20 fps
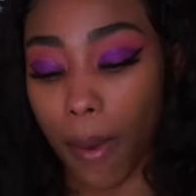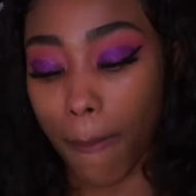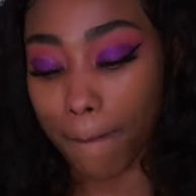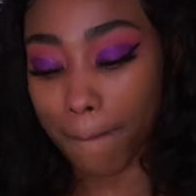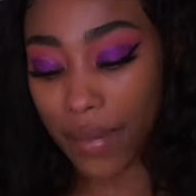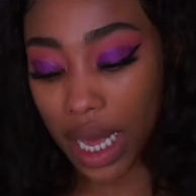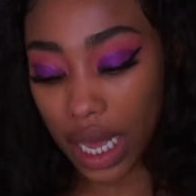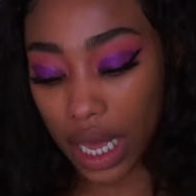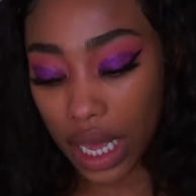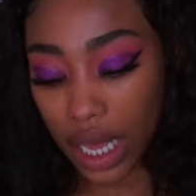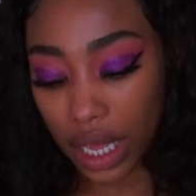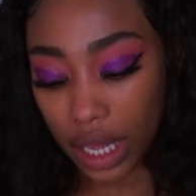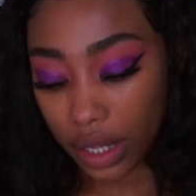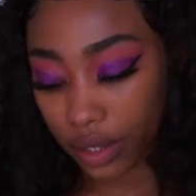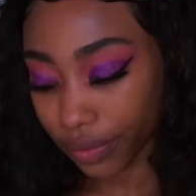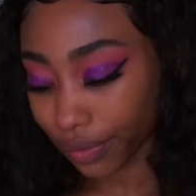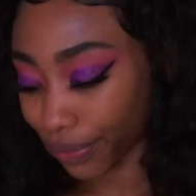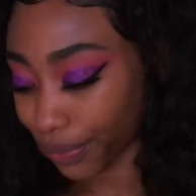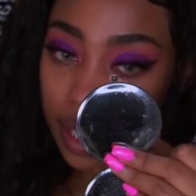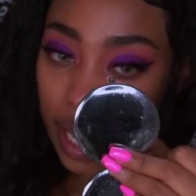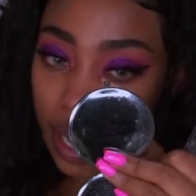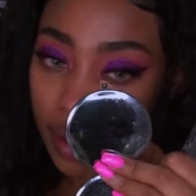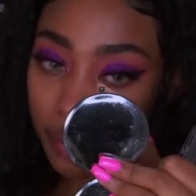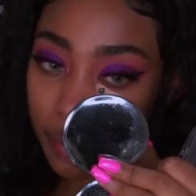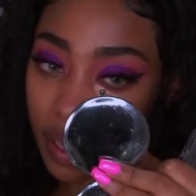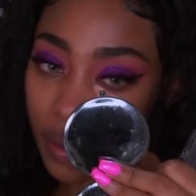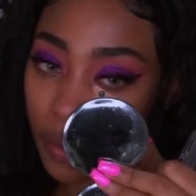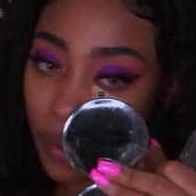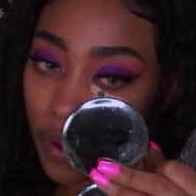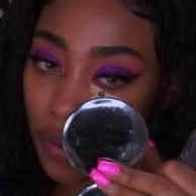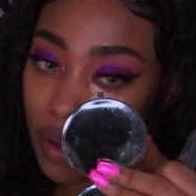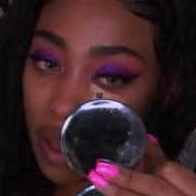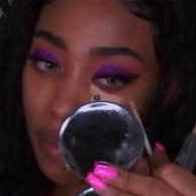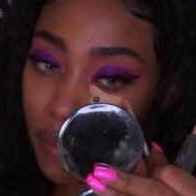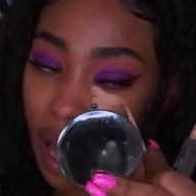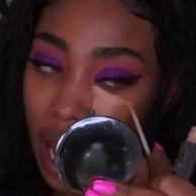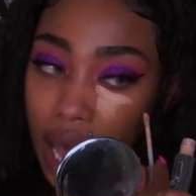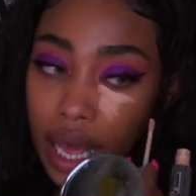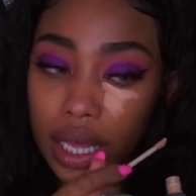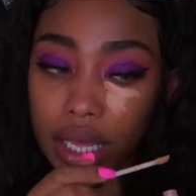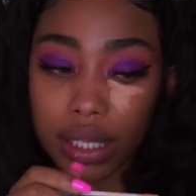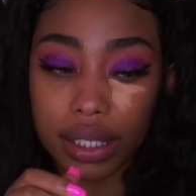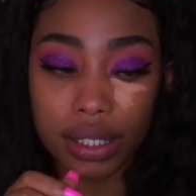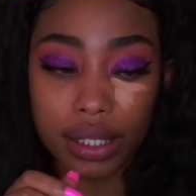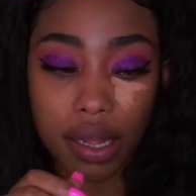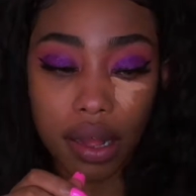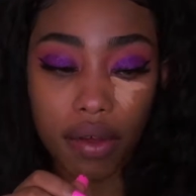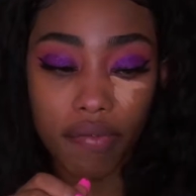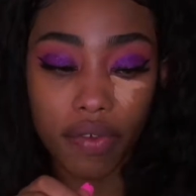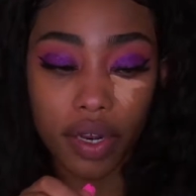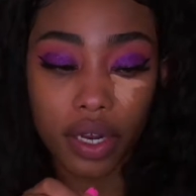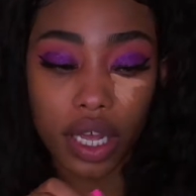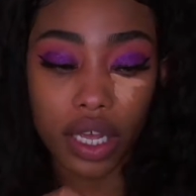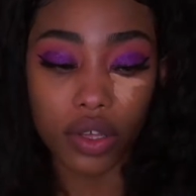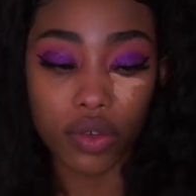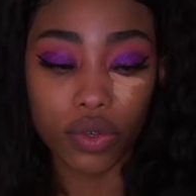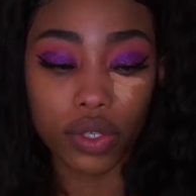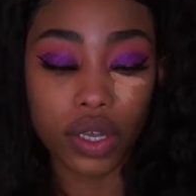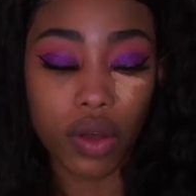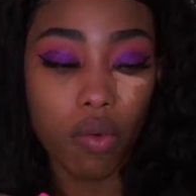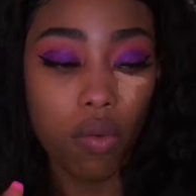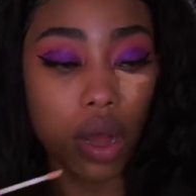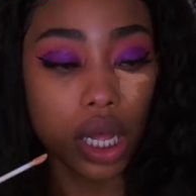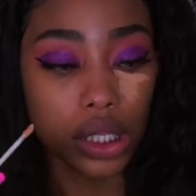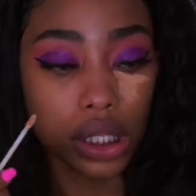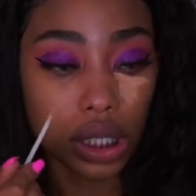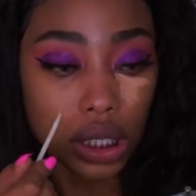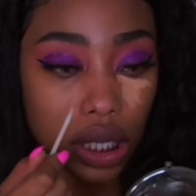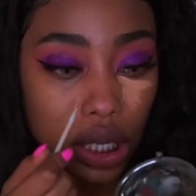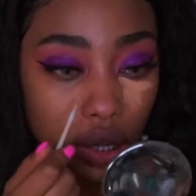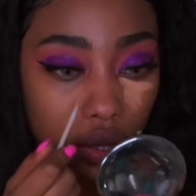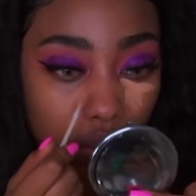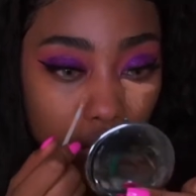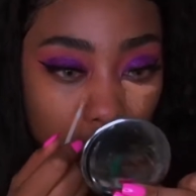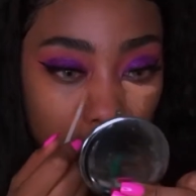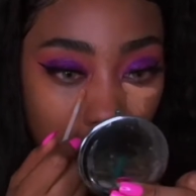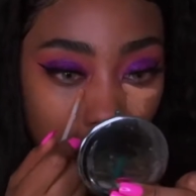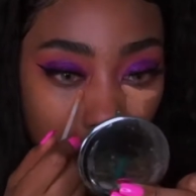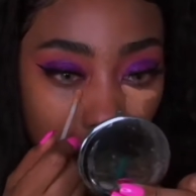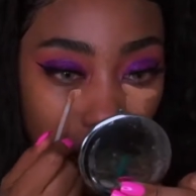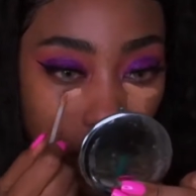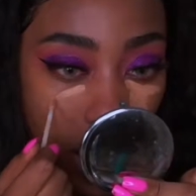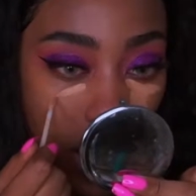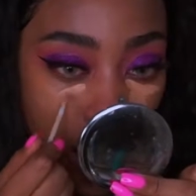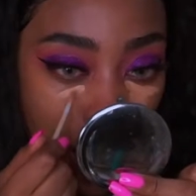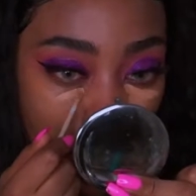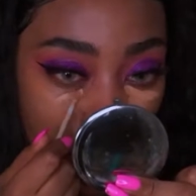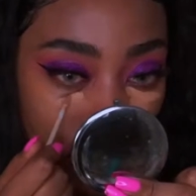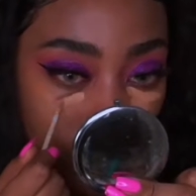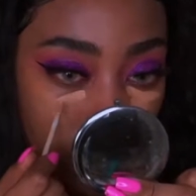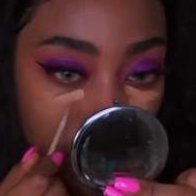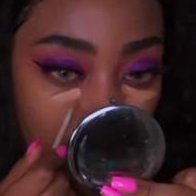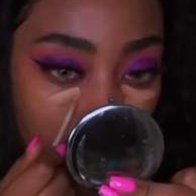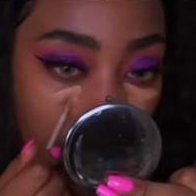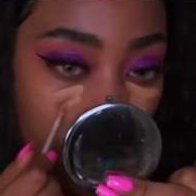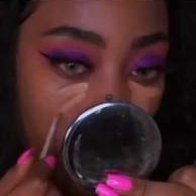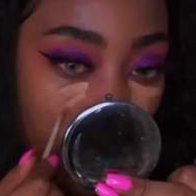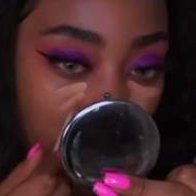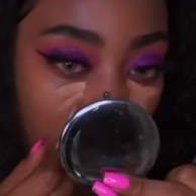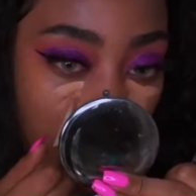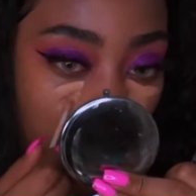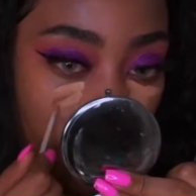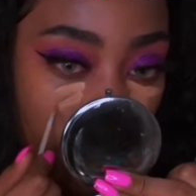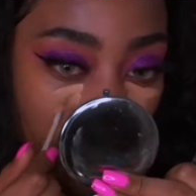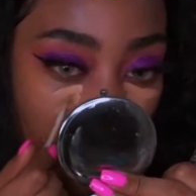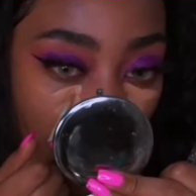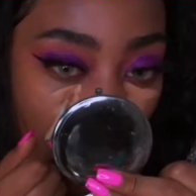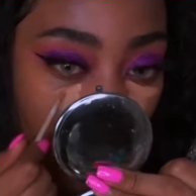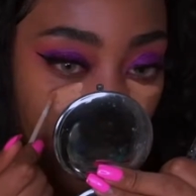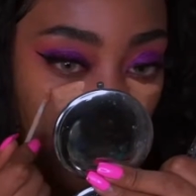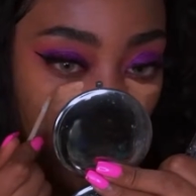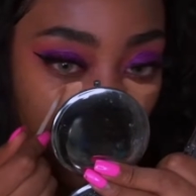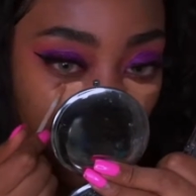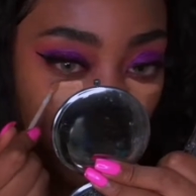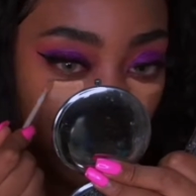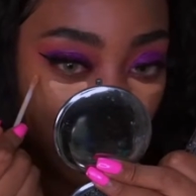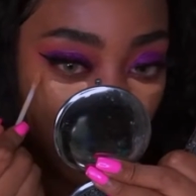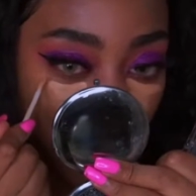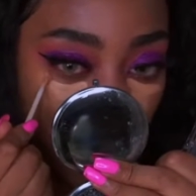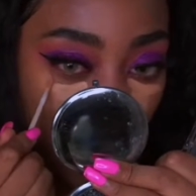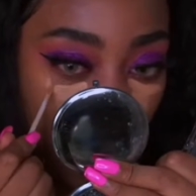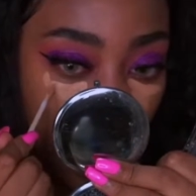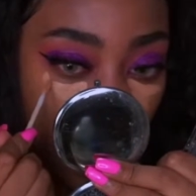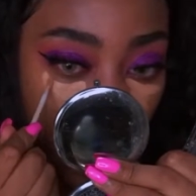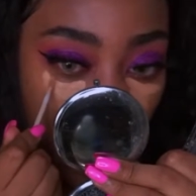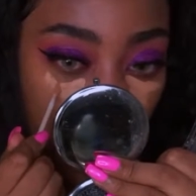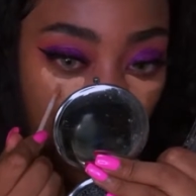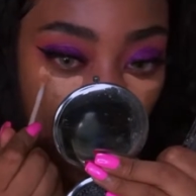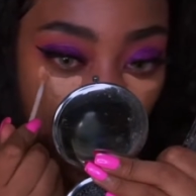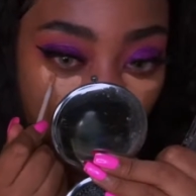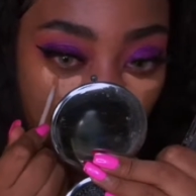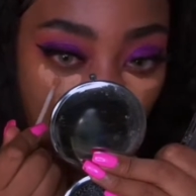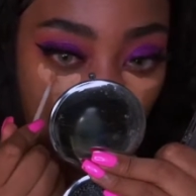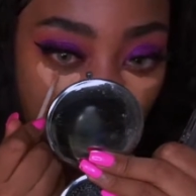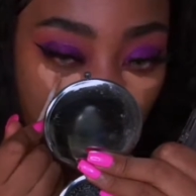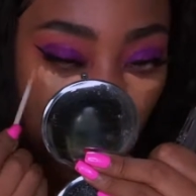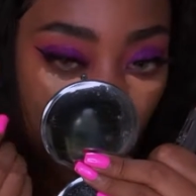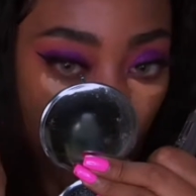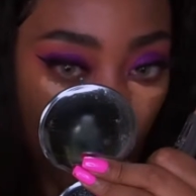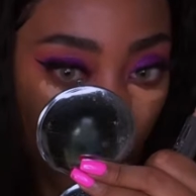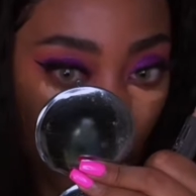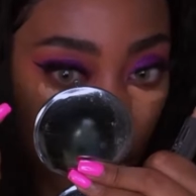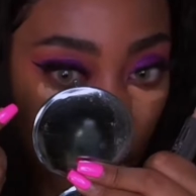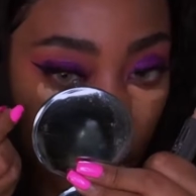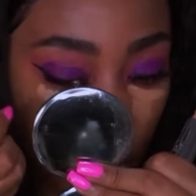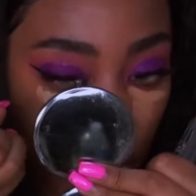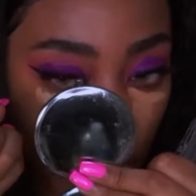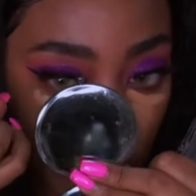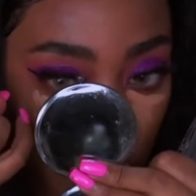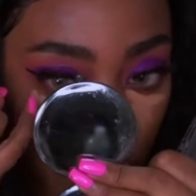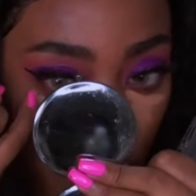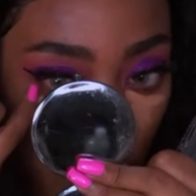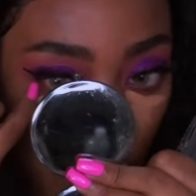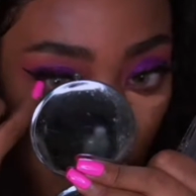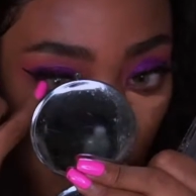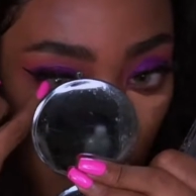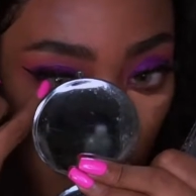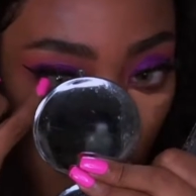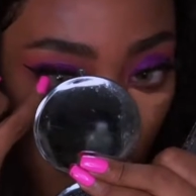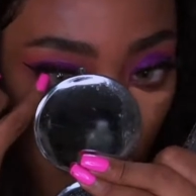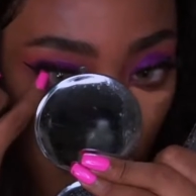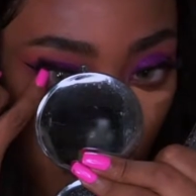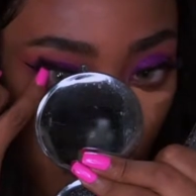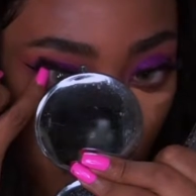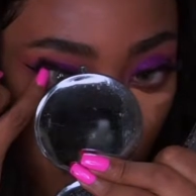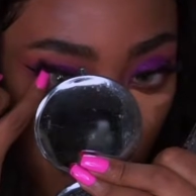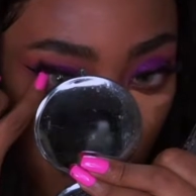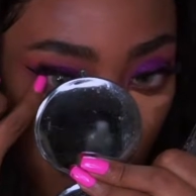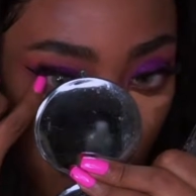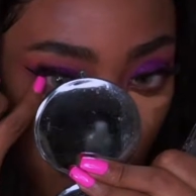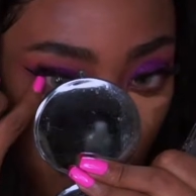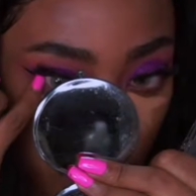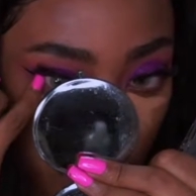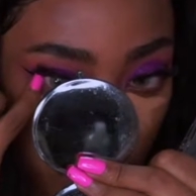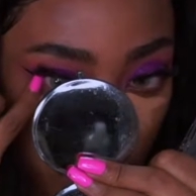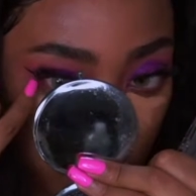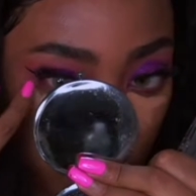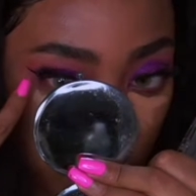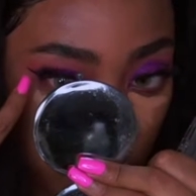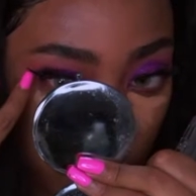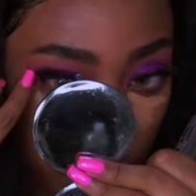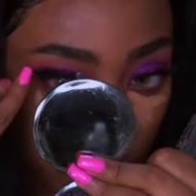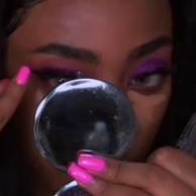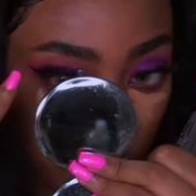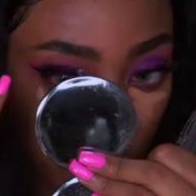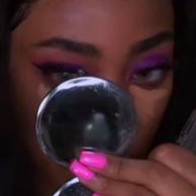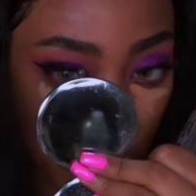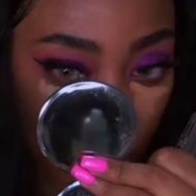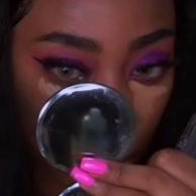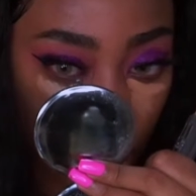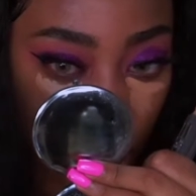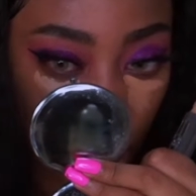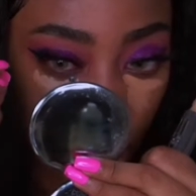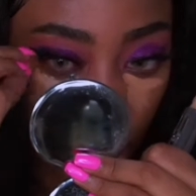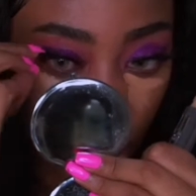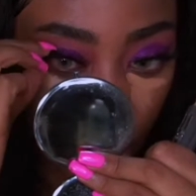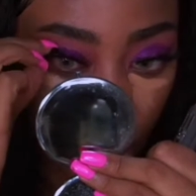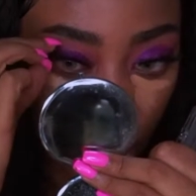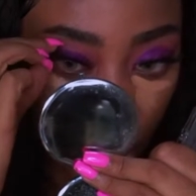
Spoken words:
Me. Like, people be buying stuff and they use it once and they throw it out. I am sorry. I am not one of those. Like, this eyelash is bugging me.